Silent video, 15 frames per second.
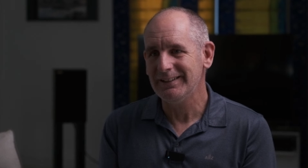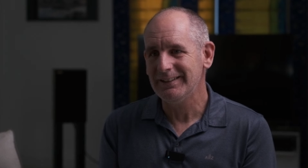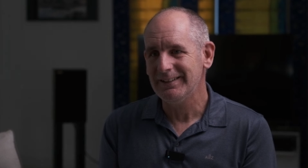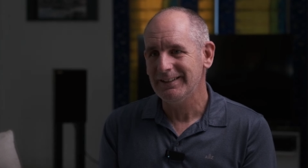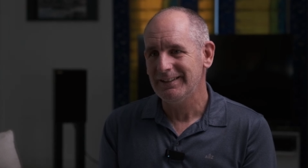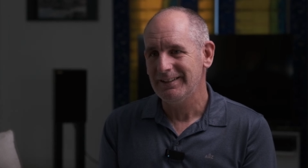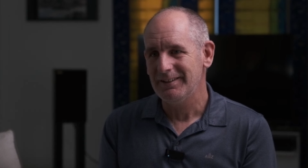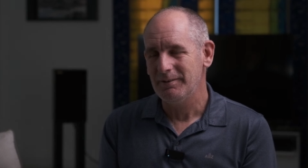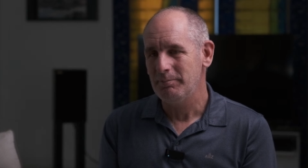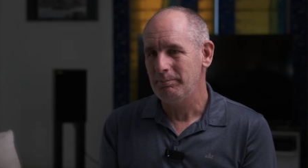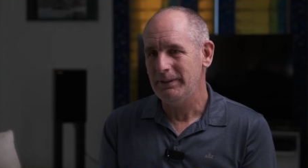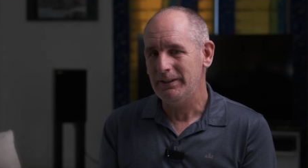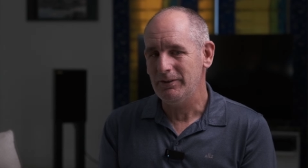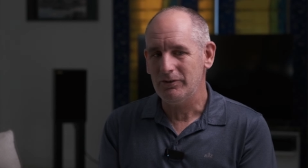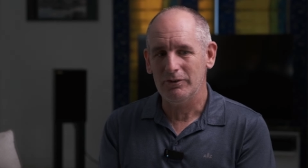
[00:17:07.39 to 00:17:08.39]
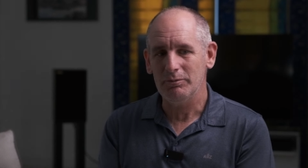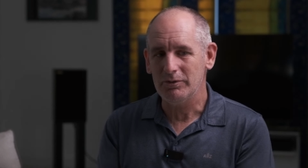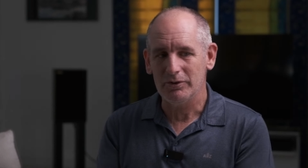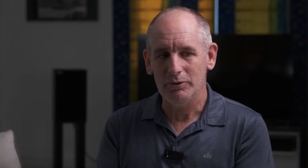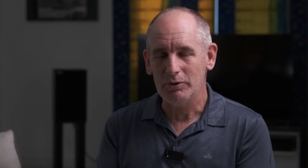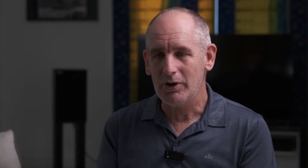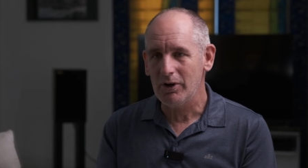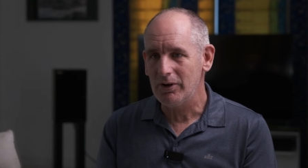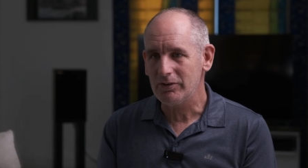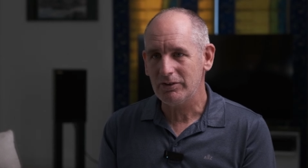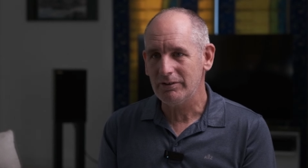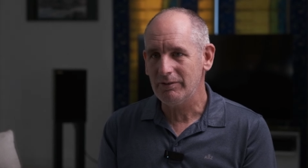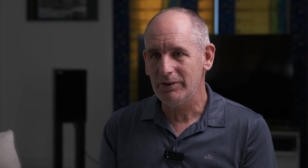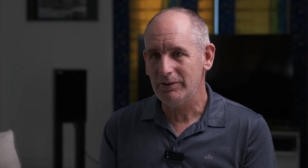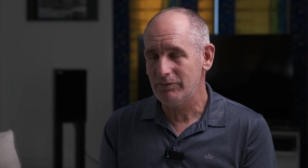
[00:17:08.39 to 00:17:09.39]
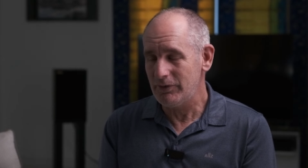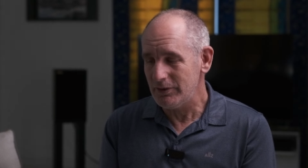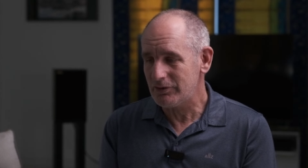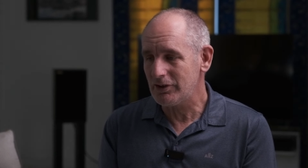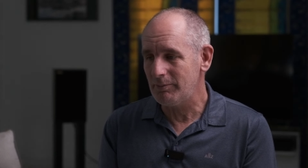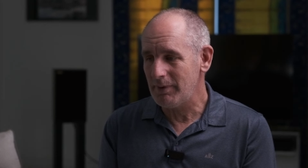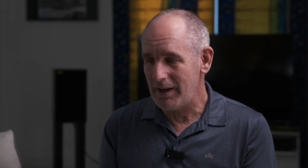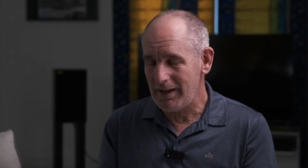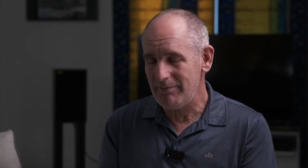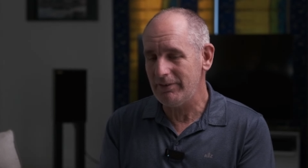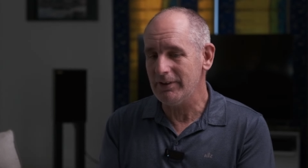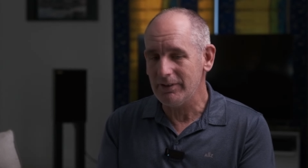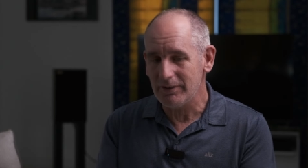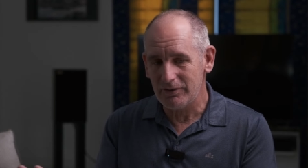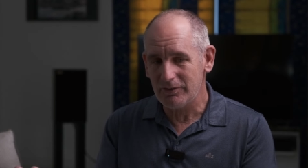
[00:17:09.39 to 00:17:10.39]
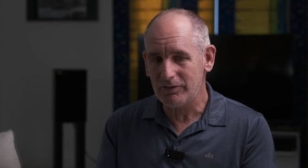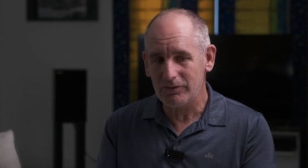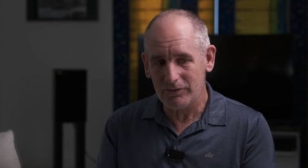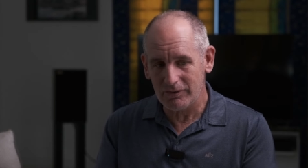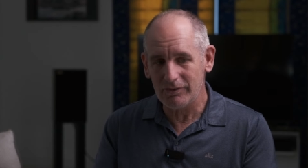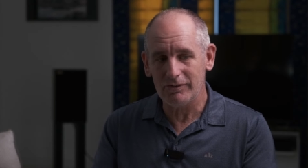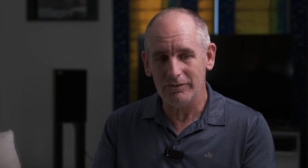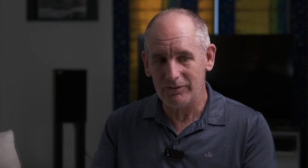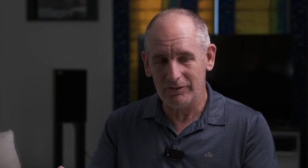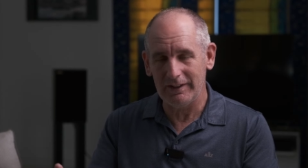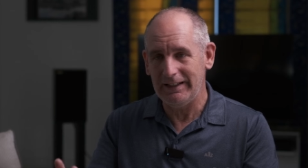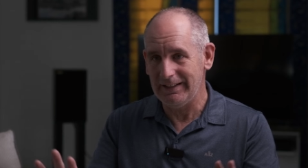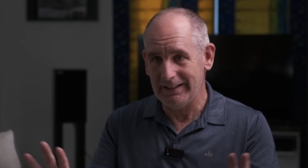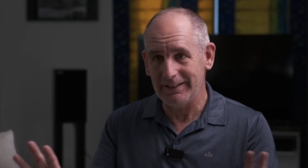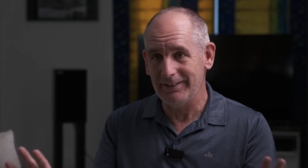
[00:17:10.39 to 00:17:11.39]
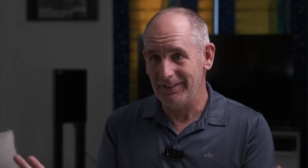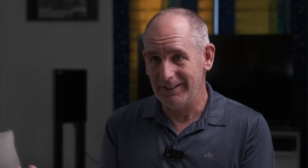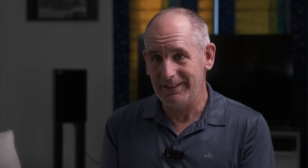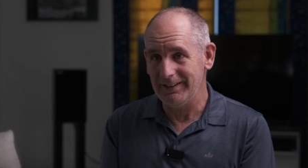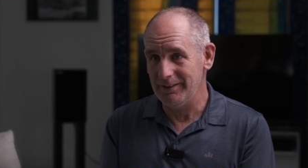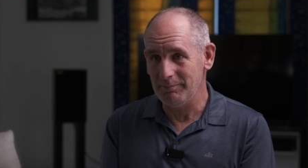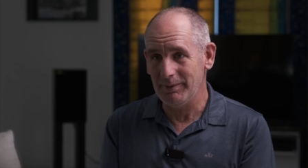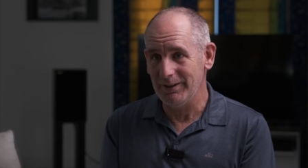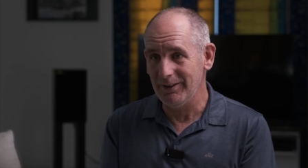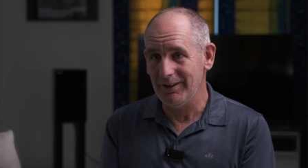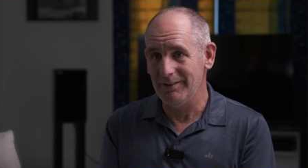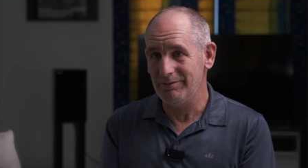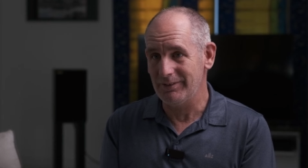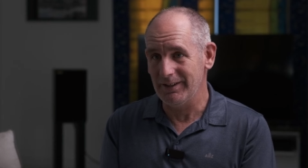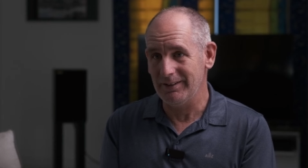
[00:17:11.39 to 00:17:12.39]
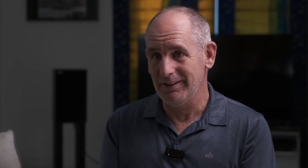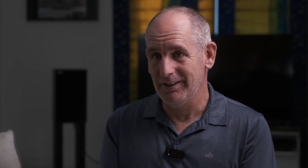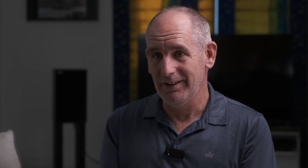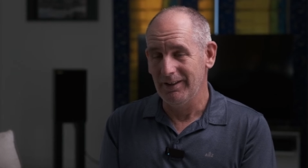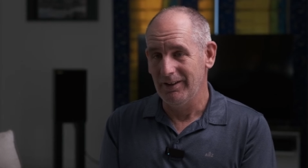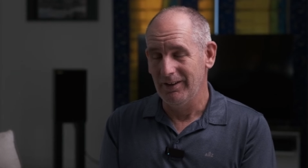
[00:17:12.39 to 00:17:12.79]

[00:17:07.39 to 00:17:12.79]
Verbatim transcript: Yeah, because there was no cars on the road. First time I ever seen it like it in my life. But yeah